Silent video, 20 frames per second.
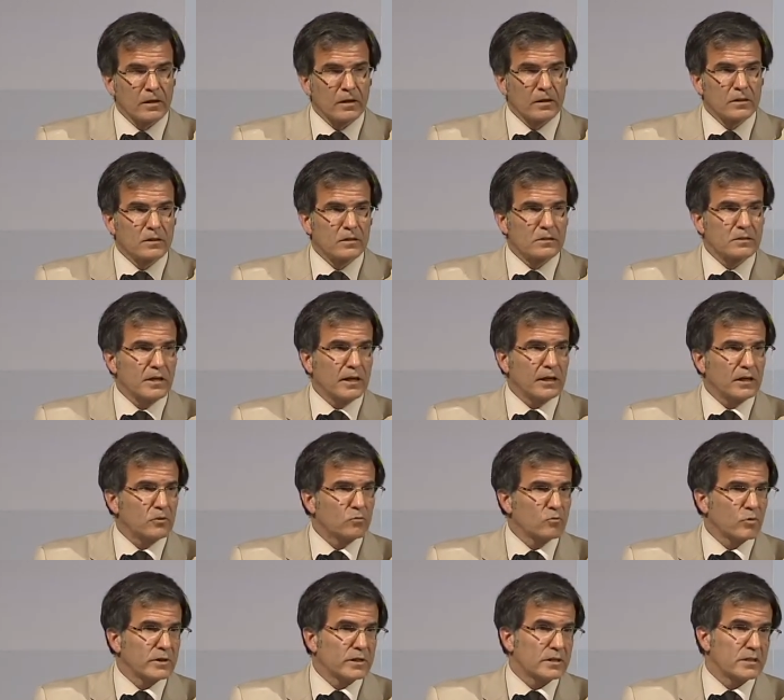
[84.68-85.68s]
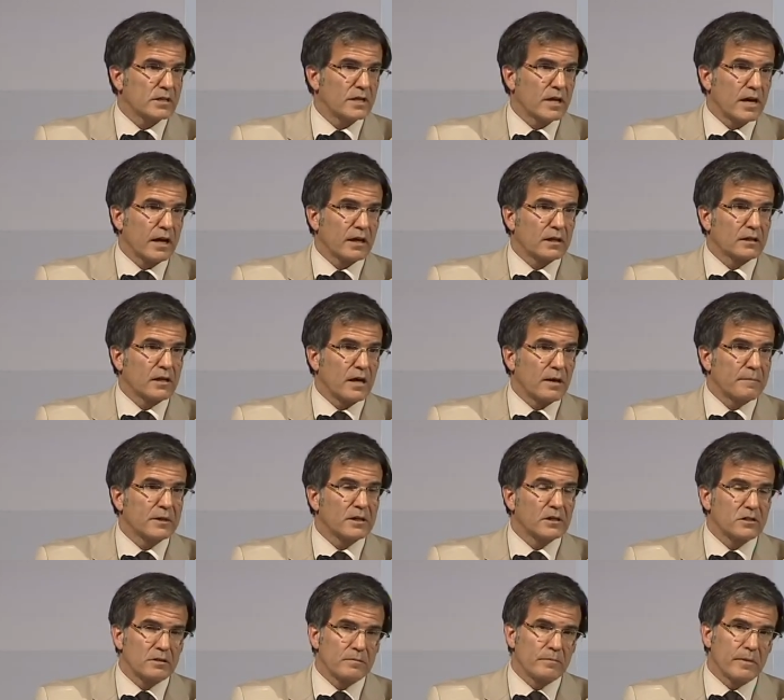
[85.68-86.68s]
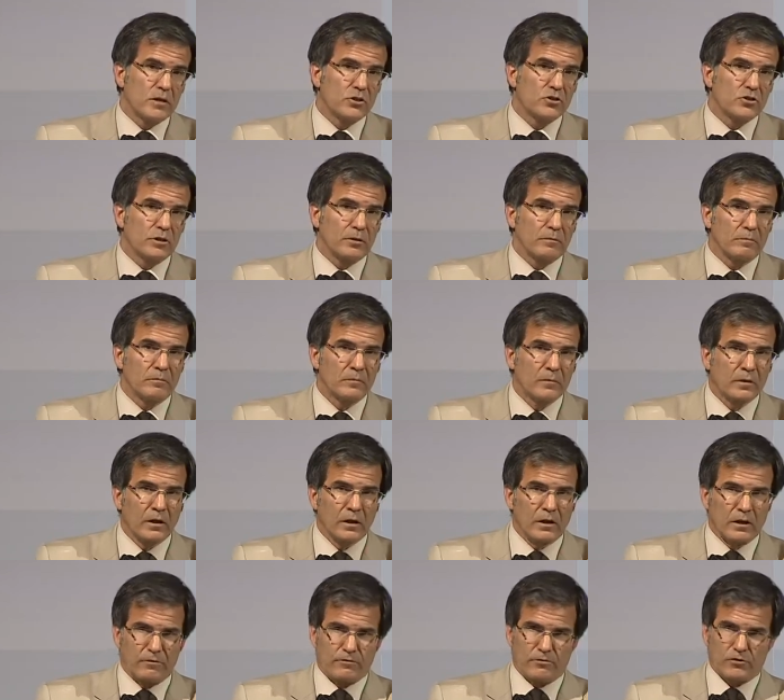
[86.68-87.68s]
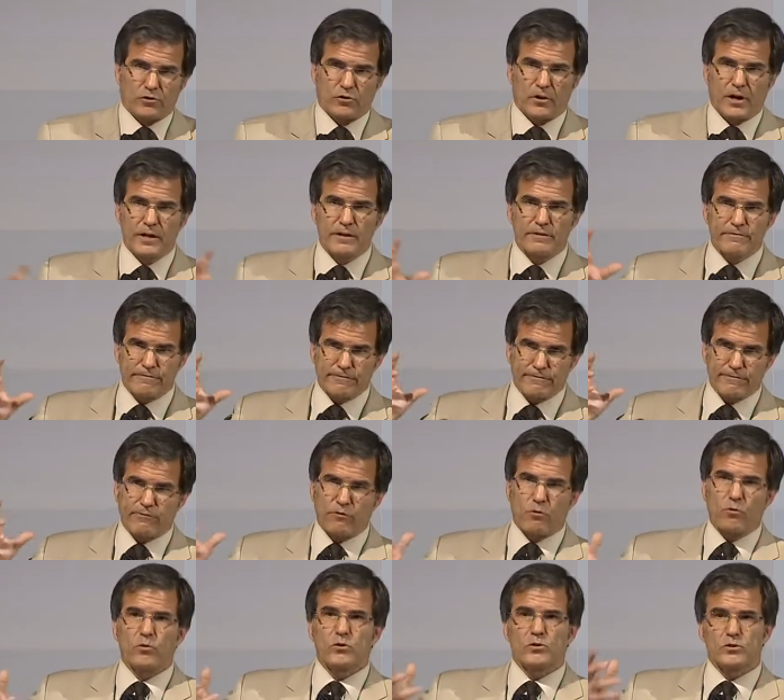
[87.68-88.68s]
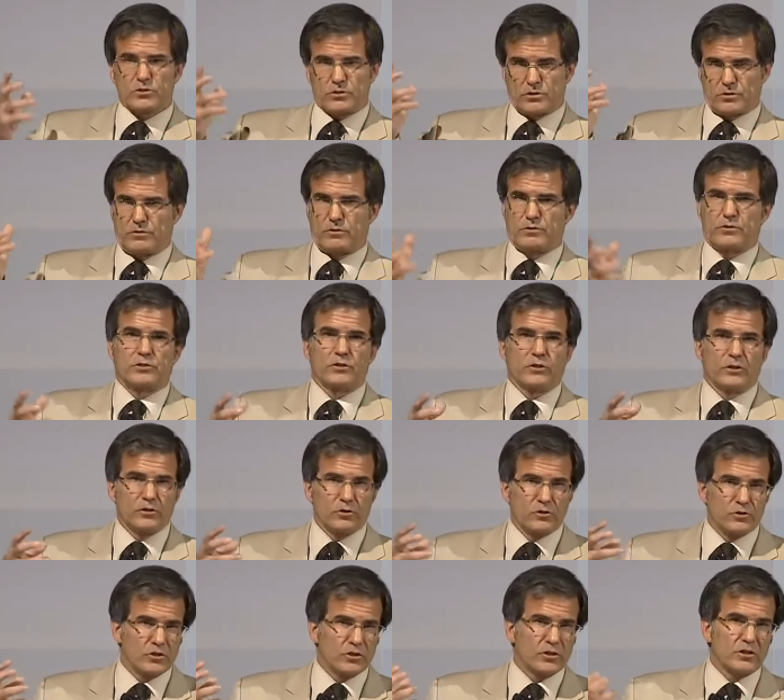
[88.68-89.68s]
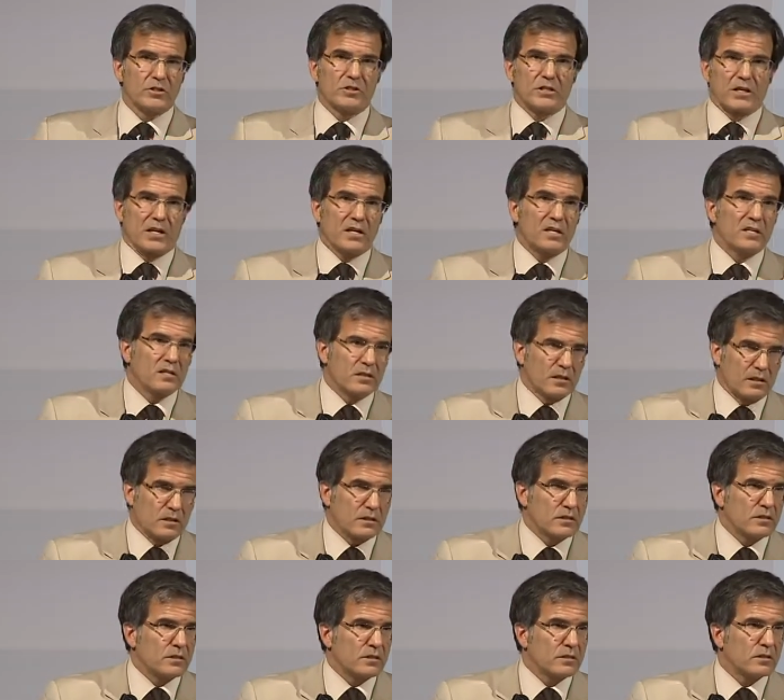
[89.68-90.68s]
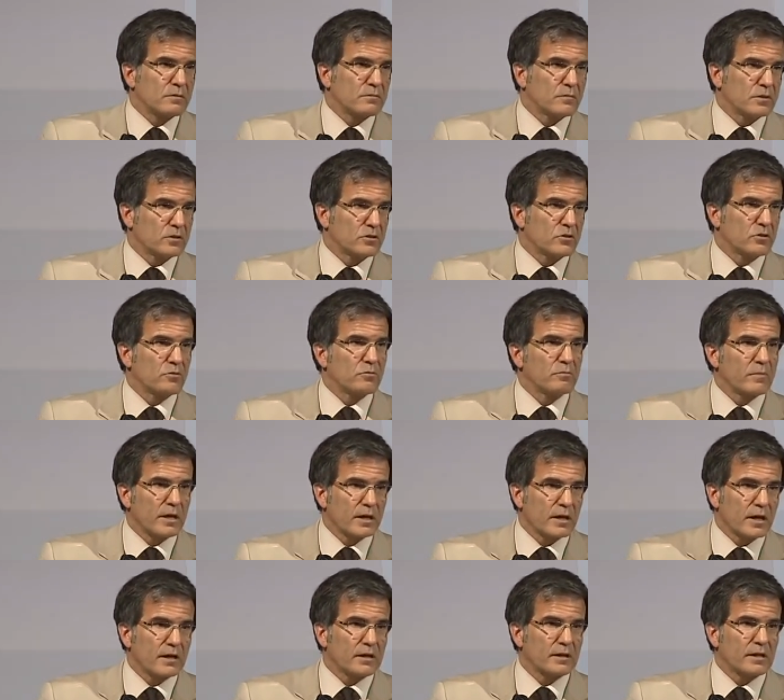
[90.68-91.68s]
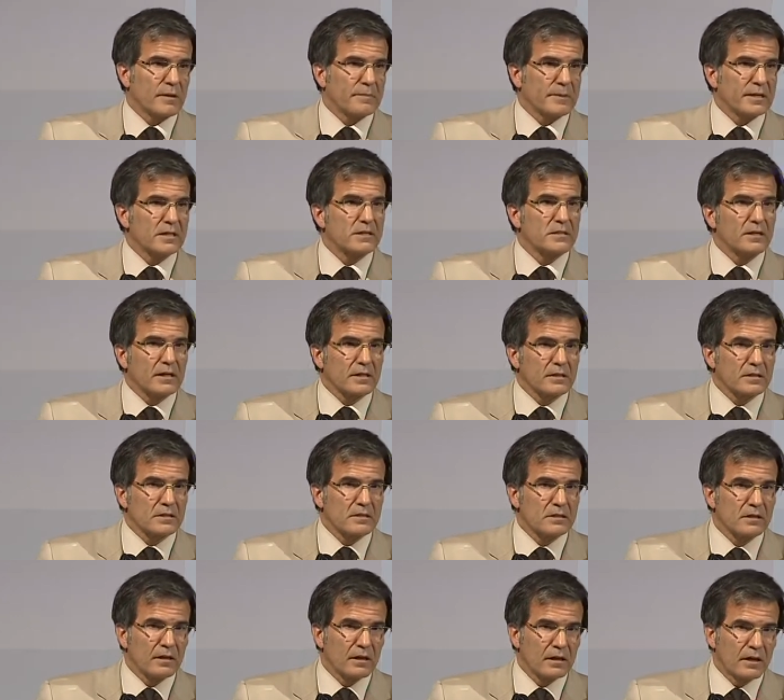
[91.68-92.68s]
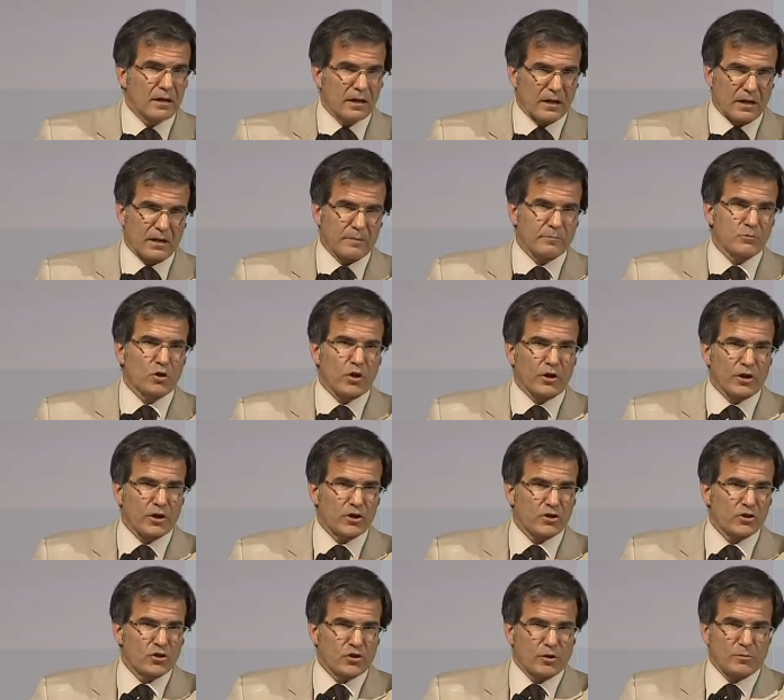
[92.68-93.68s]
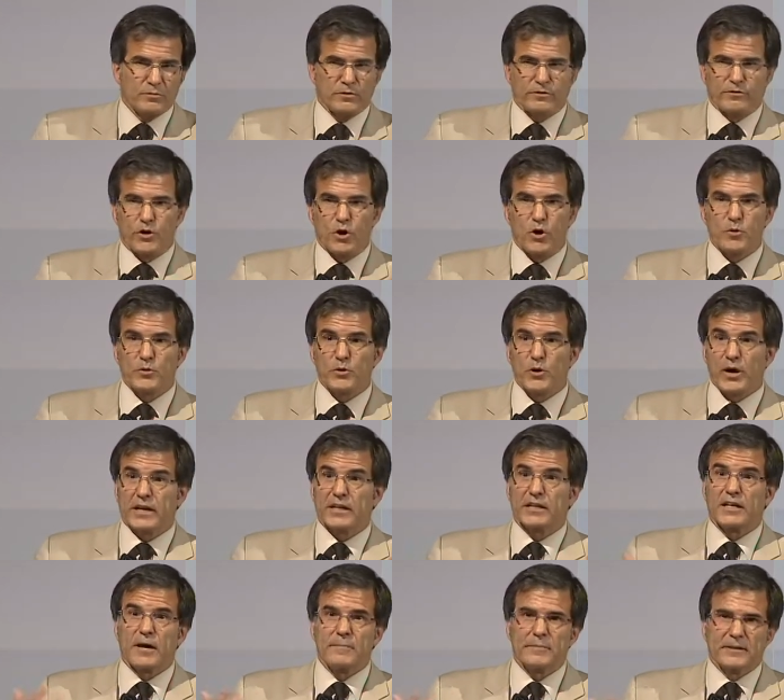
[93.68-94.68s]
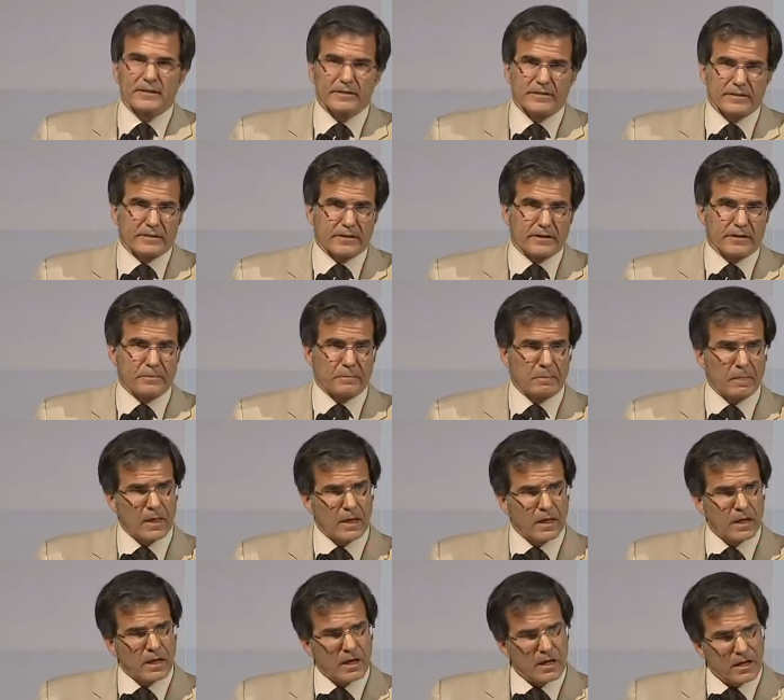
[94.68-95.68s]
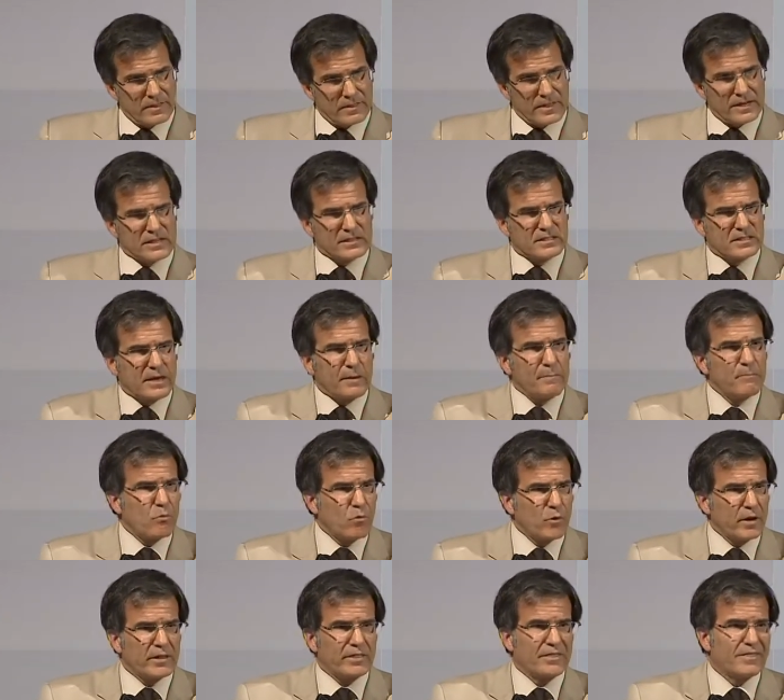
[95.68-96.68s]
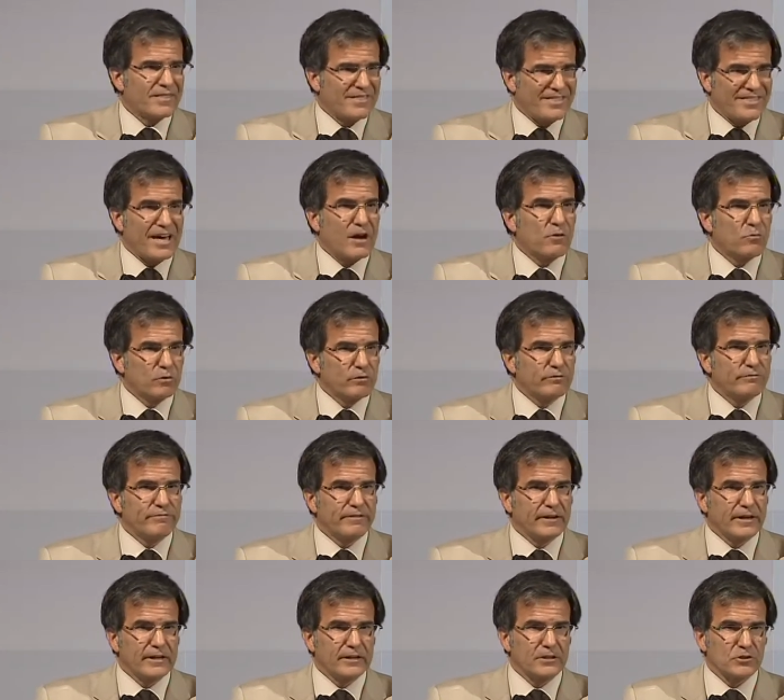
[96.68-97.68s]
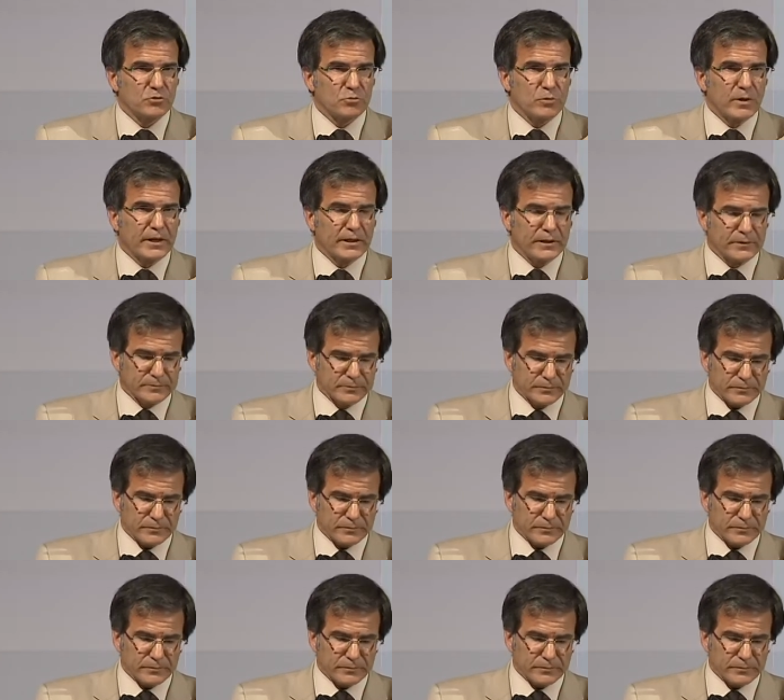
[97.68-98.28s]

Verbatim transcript: The second one is the economic dimension. If you're trying to force solutions into the system that don't make economic sense, and I'm talking in terms of homo economicus there, then at some point that will fail as well.